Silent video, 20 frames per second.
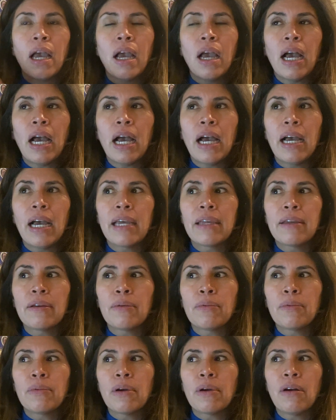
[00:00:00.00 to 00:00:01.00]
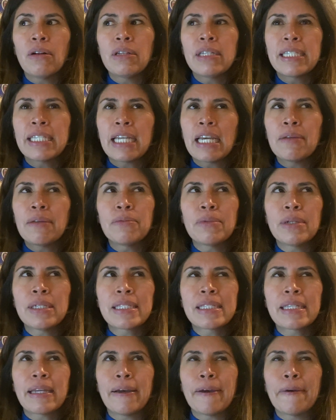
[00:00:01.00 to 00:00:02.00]
I all the time
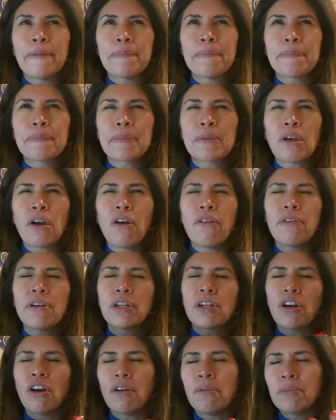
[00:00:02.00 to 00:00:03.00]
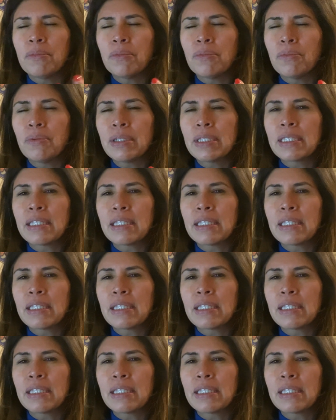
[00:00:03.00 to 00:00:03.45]
was overcome with